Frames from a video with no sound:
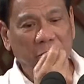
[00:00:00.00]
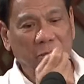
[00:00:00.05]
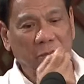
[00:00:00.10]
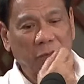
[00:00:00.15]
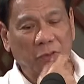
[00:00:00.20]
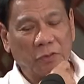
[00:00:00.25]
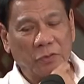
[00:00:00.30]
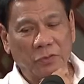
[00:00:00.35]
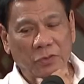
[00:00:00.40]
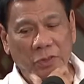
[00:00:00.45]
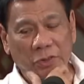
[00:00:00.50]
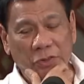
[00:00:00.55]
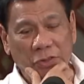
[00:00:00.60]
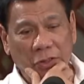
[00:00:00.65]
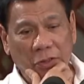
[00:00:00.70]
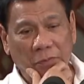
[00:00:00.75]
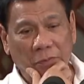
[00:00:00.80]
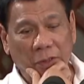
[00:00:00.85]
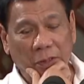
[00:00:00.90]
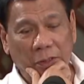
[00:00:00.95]

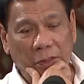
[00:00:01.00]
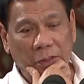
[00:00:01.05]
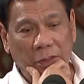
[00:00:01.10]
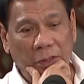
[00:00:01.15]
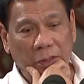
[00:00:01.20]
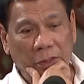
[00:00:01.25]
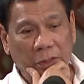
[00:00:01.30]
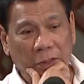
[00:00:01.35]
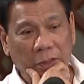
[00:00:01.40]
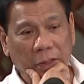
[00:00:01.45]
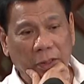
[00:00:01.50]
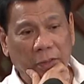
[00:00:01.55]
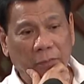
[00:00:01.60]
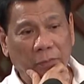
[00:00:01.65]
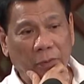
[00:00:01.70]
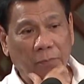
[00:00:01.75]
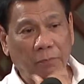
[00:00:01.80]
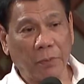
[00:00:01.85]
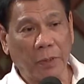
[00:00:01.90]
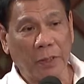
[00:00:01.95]
analgesic, but I
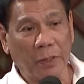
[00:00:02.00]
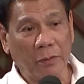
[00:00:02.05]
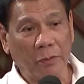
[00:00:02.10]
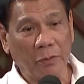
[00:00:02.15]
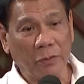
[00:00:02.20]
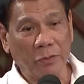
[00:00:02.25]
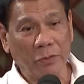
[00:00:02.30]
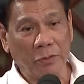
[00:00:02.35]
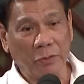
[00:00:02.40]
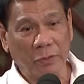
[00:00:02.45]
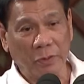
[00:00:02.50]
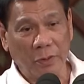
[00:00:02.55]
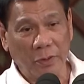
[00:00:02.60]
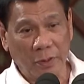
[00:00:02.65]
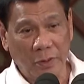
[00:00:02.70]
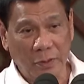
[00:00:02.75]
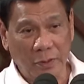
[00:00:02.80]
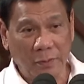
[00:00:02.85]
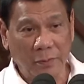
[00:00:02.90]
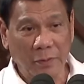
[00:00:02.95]
have a pain also with
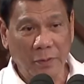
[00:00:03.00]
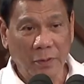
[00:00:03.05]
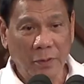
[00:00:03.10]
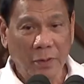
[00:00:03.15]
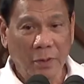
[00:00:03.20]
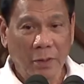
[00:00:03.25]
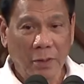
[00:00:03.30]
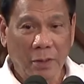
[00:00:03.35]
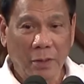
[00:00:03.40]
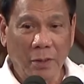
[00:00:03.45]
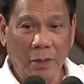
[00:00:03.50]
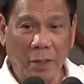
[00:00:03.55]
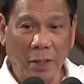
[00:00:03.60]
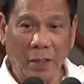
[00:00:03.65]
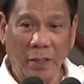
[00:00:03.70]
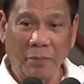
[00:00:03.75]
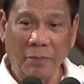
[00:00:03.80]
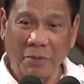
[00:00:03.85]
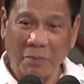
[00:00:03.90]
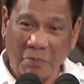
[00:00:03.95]
the, I
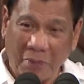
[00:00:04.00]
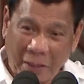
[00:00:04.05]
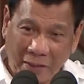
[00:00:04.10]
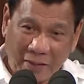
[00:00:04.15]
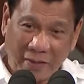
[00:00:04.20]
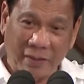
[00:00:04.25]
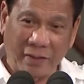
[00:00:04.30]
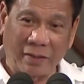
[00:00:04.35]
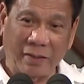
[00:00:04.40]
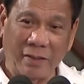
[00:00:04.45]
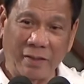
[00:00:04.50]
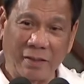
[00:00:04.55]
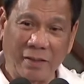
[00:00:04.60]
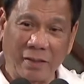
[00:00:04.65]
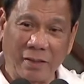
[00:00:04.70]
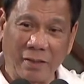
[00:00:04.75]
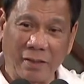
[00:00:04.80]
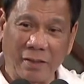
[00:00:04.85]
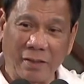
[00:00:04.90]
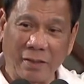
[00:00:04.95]
have a barret.
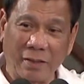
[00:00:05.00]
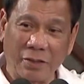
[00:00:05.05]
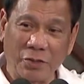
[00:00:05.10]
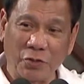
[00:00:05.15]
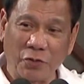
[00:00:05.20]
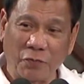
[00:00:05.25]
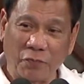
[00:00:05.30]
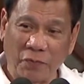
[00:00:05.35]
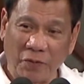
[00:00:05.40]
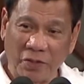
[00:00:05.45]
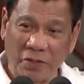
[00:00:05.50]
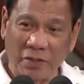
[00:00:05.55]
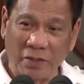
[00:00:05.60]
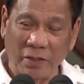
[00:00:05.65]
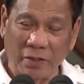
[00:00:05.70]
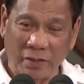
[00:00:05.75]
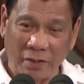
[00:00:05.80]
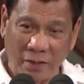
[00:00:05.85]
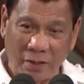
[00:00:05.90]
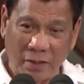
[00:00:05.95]
It's a
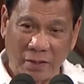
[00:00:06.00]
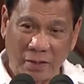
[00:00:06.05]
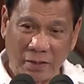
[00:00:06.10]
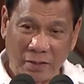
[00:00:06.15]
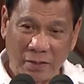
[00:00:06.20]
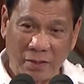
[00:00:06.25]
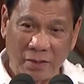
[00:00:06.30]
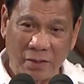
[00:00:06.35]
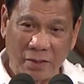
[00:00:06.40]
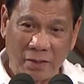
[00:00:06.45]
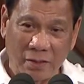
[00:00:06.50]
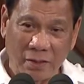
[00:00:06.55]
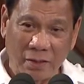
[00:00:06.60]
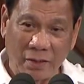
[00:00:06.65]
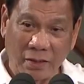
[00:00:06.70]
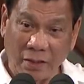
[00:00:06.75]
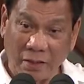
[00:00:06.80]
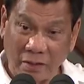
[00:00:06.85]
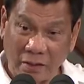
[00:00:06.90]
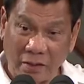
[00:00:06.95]
physical thing. It's
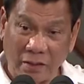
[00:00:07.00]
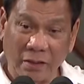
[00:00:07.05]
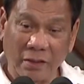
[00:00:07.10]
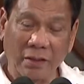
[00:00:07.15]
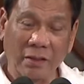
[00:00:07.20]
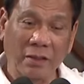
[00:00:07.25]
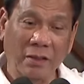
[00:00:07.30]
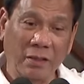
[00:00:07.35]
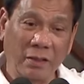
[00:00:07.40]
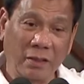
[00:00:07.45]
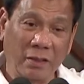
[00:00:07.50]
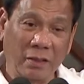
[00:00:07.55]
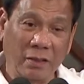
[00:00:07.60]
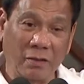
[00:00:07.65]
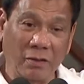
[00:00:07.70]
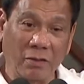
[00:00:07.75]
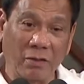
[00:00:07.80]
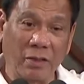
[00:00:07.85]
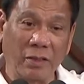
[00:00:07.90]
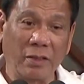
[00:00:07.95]
the GERD,
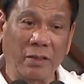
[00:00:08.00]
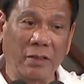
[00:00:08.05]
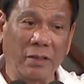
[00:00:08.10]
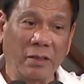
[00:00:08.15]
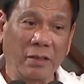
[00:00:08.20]
call it.